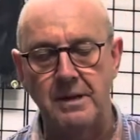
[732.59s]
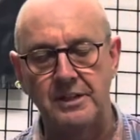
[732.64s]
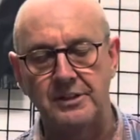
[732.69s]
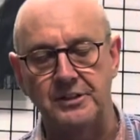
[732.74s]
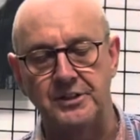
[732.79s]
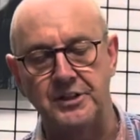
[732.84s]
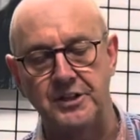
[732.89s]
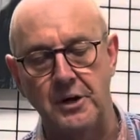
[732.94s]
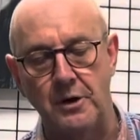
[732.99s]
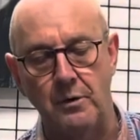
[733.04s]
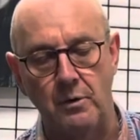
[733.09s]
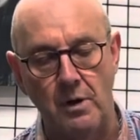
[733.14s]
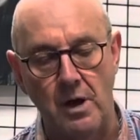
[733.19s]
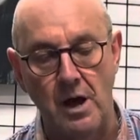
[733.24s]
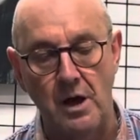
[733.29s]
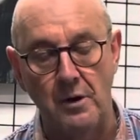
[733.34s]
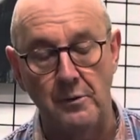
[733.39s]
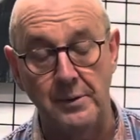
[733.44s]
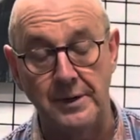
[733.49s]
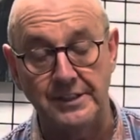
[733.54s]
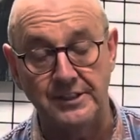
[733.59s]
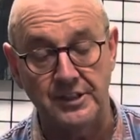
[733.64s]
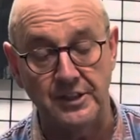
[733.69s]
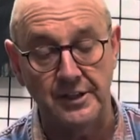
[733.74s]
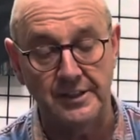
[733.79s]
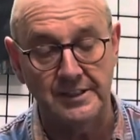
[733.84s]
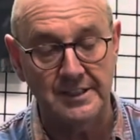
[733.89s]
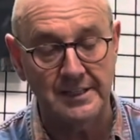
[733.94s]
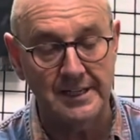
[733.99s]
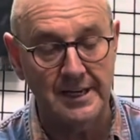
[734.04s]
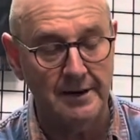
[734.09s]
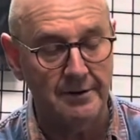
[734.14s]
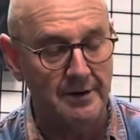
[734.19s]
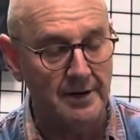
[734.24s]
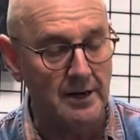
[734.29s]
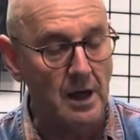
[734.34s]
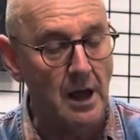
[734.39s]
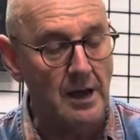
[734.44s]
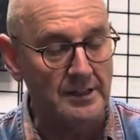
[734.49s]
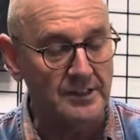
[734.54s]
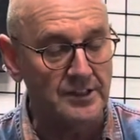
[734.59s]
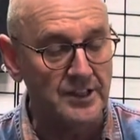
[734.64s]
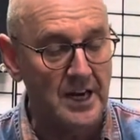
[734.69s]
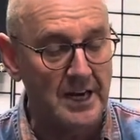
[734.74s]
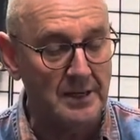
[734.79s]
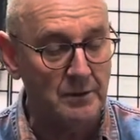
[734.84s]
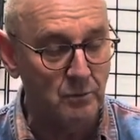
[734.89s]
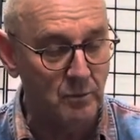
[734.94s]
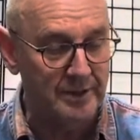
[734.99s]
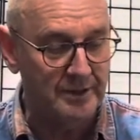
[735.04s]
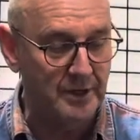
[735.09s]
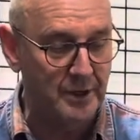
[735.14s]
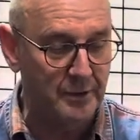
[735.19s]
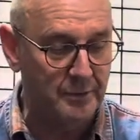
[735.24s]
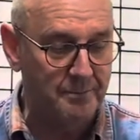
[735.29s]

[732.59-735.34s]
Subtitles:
so always good to carry Loctite with you.